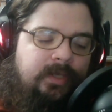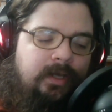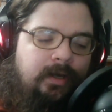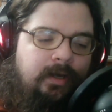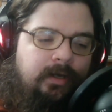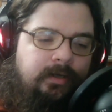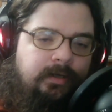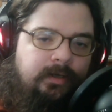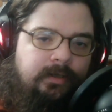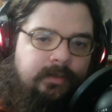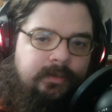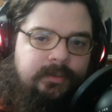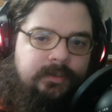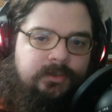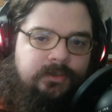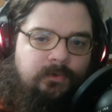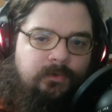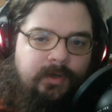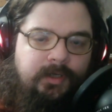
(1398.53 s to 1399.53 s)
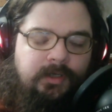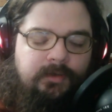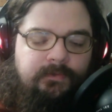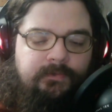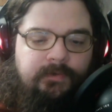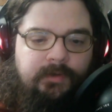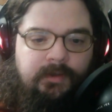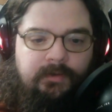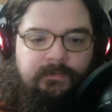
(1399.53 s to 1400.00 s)
Ana is Quenya
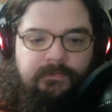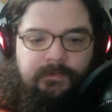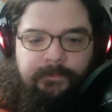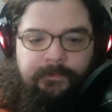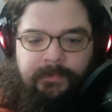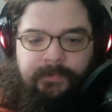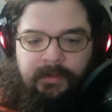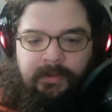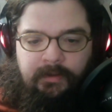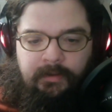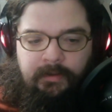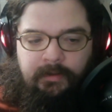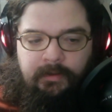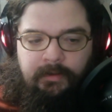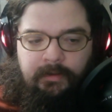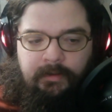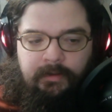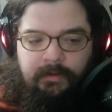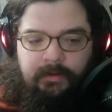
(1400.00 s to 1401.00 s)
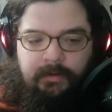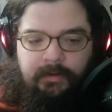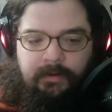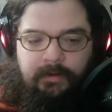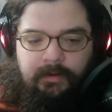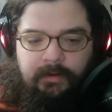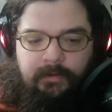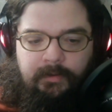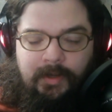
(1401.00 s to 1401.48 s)
for gift.
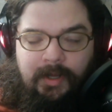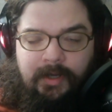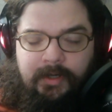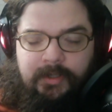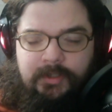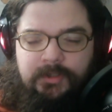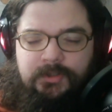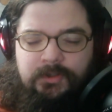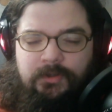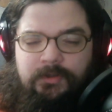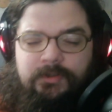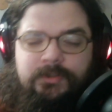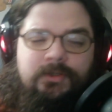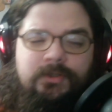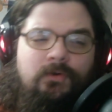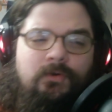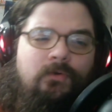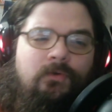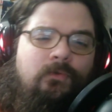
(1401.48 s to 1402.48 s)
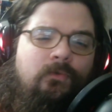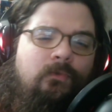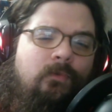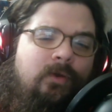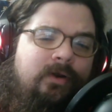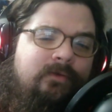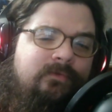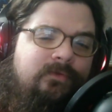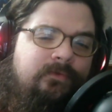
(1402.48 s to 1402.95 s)
Uh, ana is also
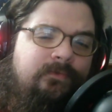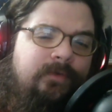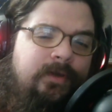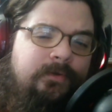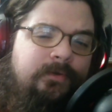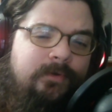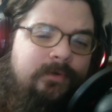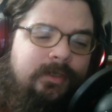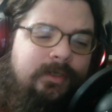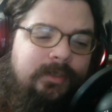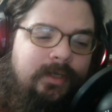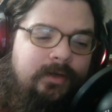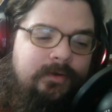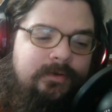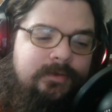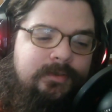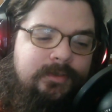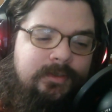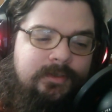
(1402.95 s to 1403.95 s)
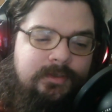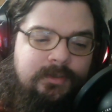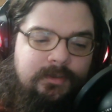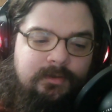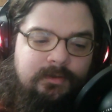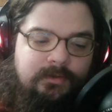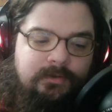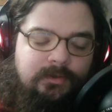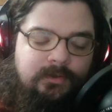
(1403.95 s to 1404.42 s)
one of the Feanorian letters. It's
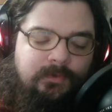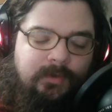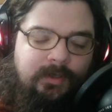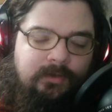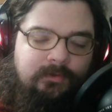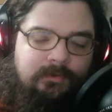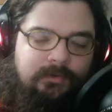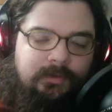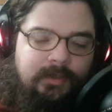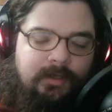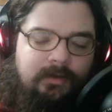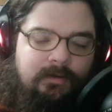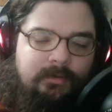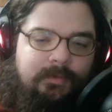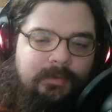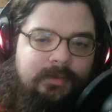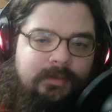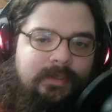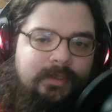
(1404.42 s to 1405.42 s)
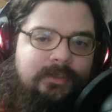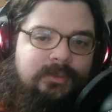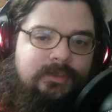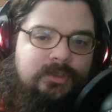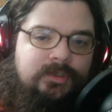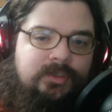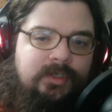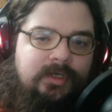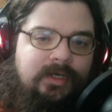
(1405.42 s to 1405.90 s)
the, the 23rd letter, but that's
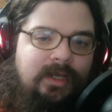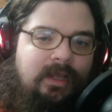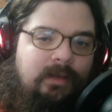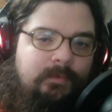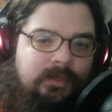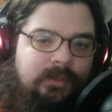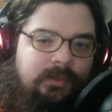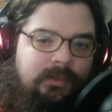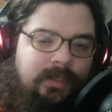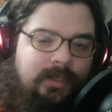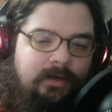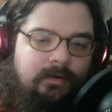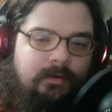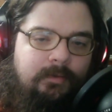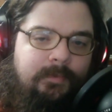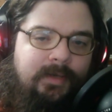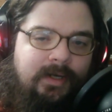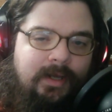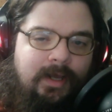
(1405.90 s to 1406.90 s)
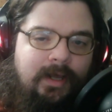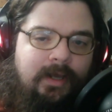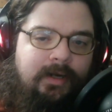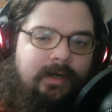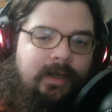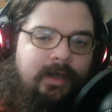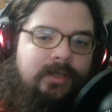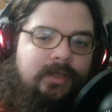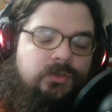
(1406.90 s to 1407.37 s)
just the name of the letter. But
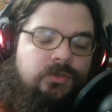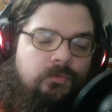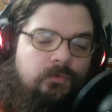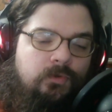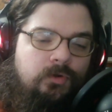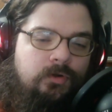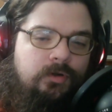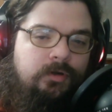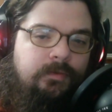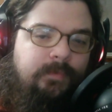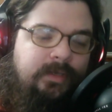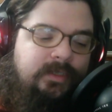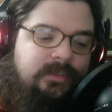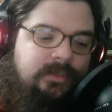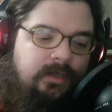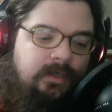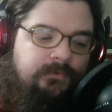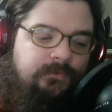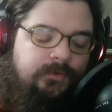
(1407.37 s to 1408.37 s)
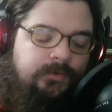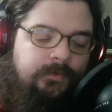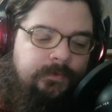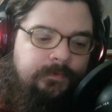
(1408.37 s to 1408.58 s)
ana as a word means gift.